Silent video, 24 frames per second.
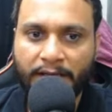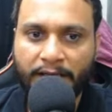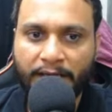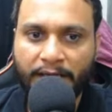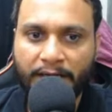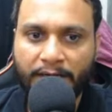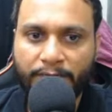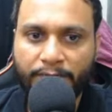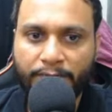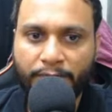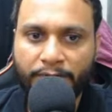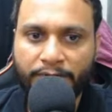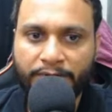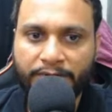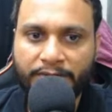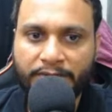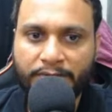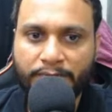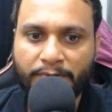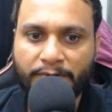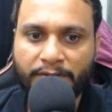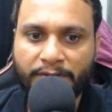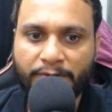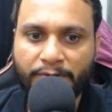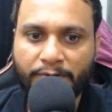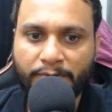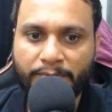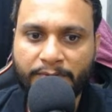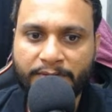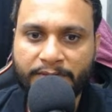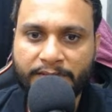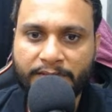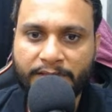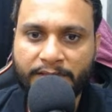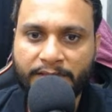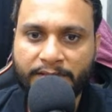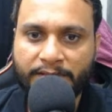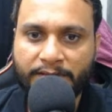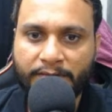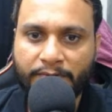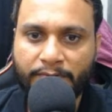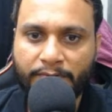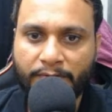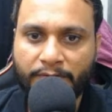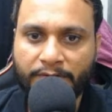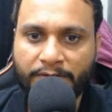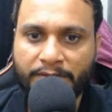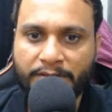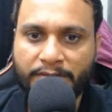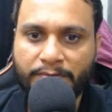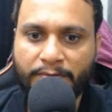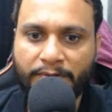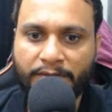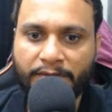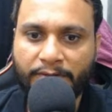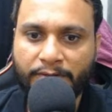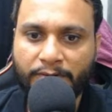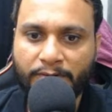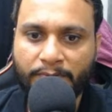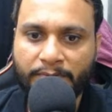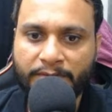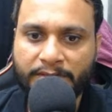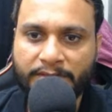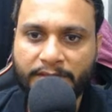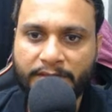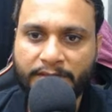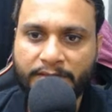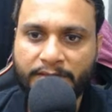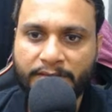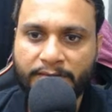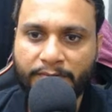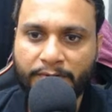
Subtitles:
And for this one, it will be 6. For this one, it will be 6.